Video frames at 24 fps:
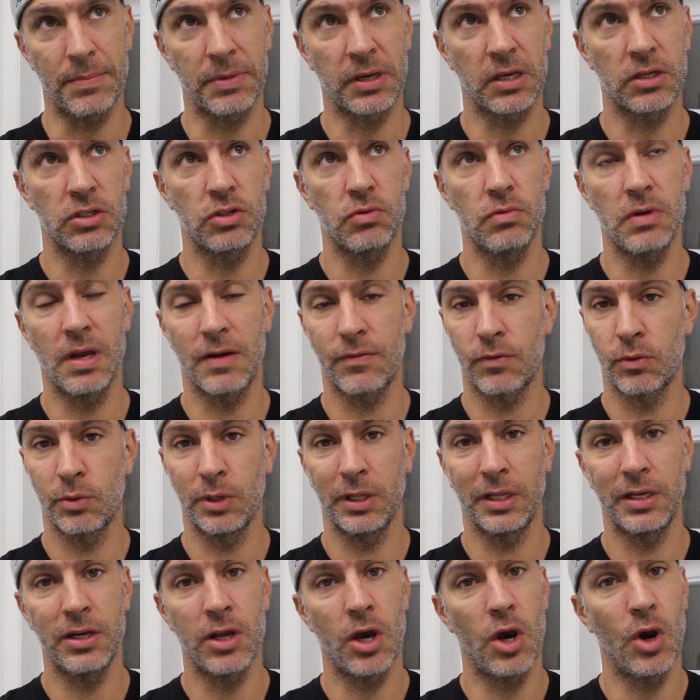because you never
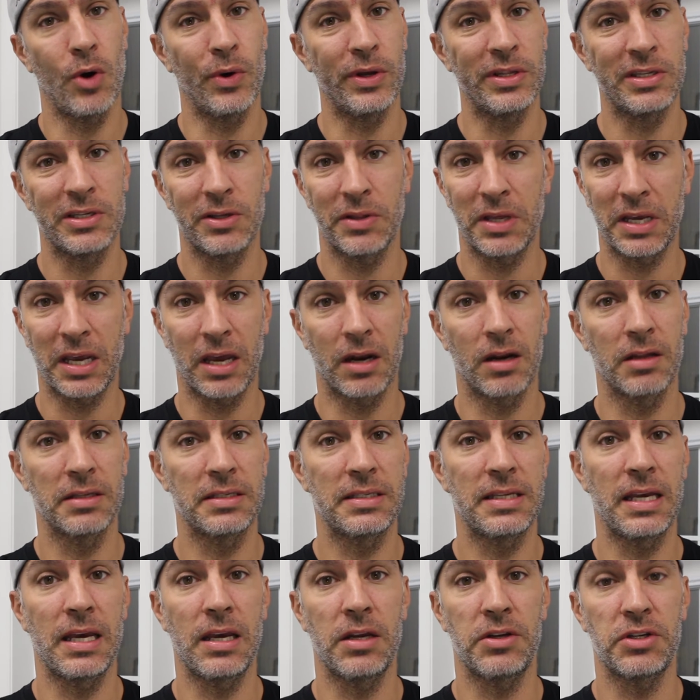really know until they get on
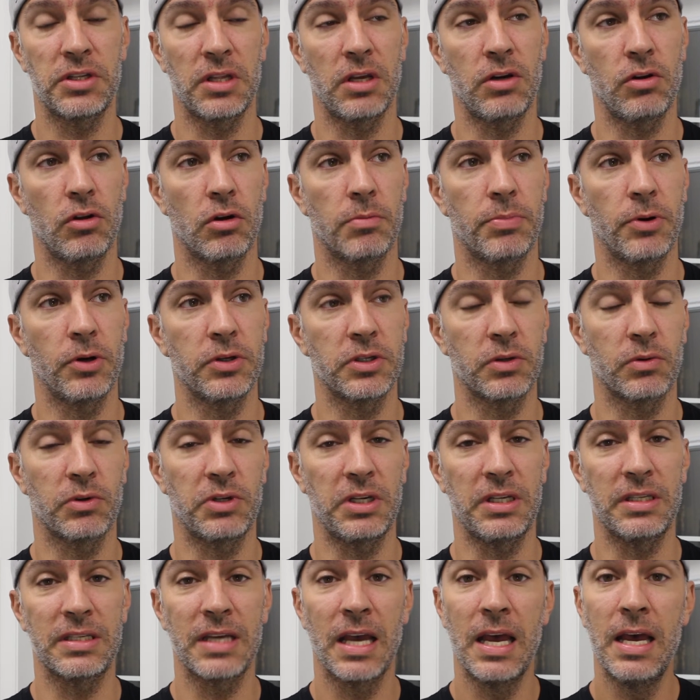stage and they do their posing
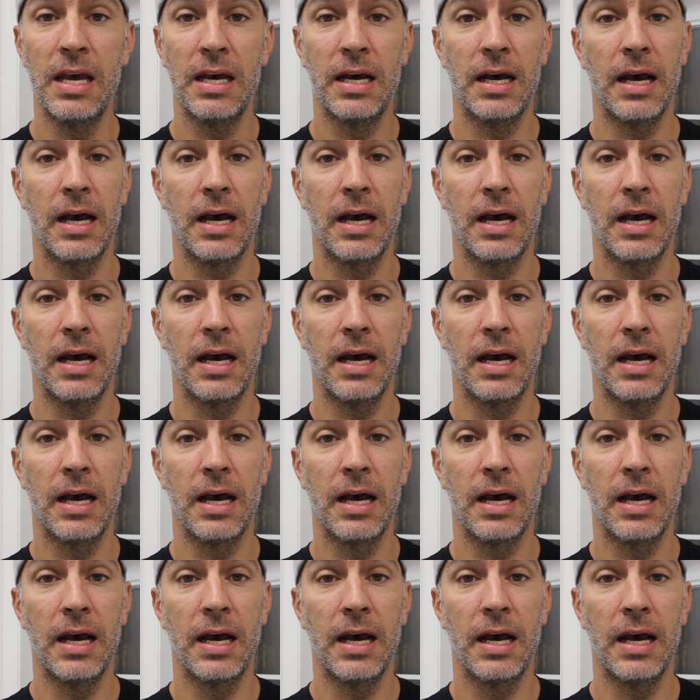routines.